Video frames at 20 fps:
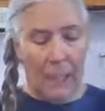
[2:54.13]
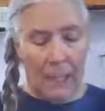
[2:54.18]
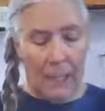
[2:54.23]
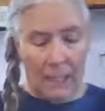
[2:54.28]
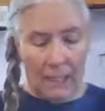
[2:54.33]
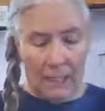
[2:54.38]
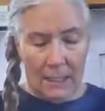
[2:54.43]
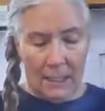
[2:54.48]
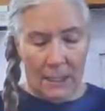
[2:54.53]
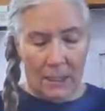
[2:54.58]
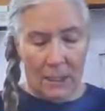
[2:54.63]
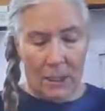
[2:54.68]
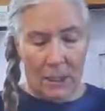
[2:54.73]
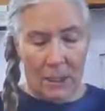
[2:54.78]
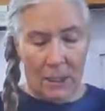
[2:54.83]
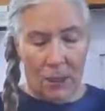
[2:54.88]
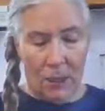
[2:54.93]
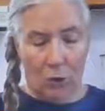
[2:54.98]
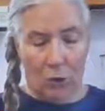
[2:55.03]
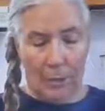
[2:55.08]
It's the
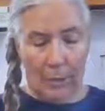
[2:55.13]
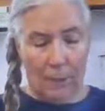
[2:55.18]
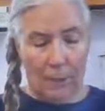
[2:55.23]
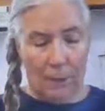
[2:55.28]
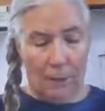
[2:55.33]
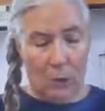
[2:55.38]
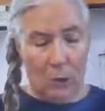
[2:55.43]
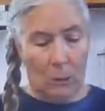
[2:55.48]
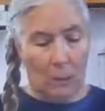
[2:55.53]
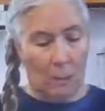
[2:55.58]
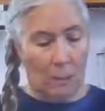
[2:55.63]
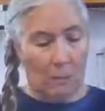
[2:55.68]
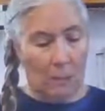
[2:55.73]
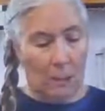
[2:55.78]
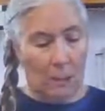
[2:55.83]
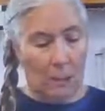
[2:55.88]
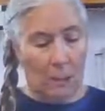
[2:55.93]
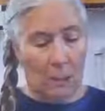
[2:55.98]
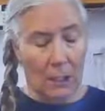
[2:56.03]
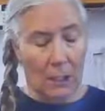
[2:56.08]
story about a
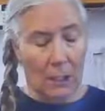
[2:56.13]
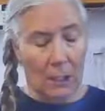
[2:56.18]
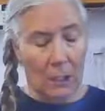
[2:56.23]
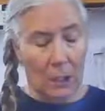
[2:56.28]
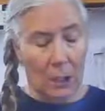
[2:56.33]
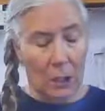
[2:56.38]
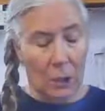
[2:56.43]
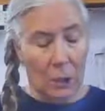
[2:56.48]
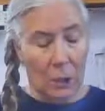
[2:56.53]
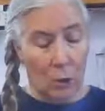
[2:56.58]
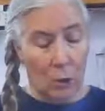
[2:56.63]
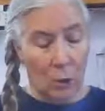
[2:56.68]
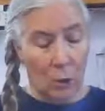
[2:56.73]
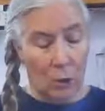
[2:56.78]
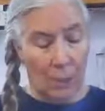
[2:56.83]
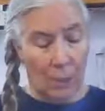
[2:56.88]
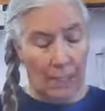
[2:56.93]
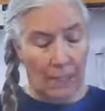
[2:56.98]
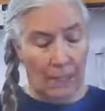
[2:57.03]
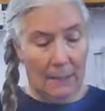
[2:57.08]
monk who
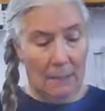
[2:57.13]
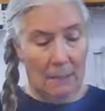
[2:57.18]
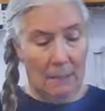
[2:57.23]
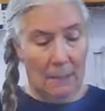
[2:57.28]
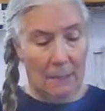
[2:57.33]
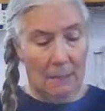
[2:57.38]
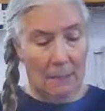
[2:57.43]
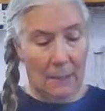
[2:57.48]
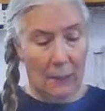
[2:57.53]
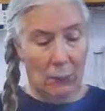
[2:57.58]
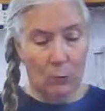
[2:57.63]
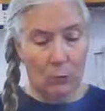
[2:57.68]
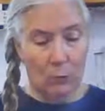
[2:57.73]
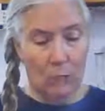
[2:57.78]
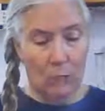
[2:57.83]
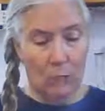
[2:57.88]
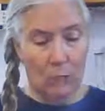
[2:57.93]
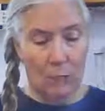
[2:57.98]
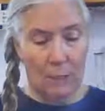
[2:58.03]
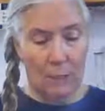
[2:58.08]
climbs a mountain
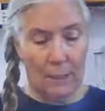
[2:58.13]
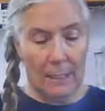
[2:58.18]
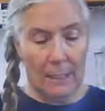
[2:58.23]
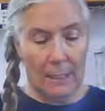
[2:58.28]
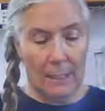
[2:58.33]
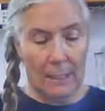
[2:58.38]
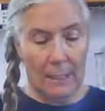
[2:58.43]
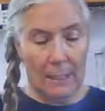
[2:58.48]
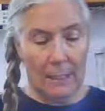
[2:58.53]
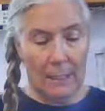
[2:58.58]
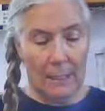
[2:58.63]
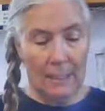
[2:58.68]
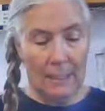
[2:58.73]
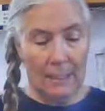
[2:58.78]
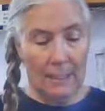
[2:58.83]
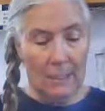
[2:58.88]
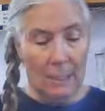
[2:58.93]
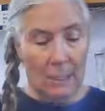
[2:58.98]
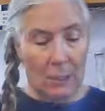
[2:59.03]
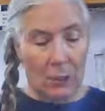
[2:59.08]
in Greece
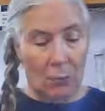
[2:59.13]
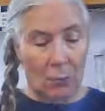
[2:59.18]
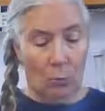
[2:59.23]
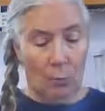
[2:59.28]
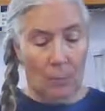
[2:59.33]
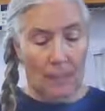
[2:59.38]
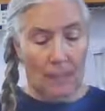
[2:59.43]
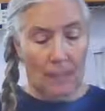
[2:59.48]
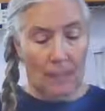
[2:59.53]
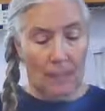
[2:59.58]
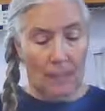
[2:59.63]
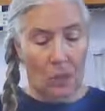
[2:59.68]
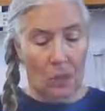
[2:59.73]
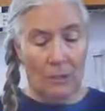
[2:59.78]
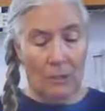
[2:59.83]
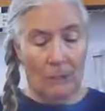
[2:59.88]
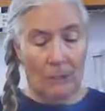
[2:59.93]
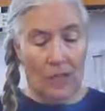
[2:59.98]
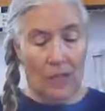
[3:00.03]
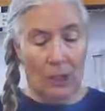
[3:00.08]
with the
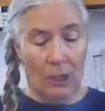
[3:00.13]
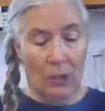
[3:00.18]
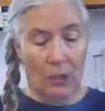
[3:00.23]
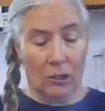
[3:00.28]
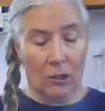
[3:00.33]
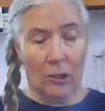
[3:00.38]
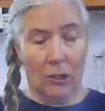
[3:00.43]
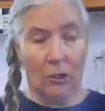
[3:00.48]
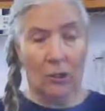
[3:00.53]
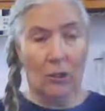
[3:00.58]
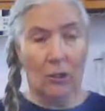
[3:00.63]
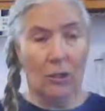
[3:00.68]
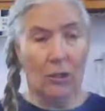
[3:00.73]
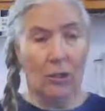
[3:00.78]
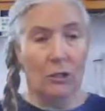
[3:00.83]
chief character,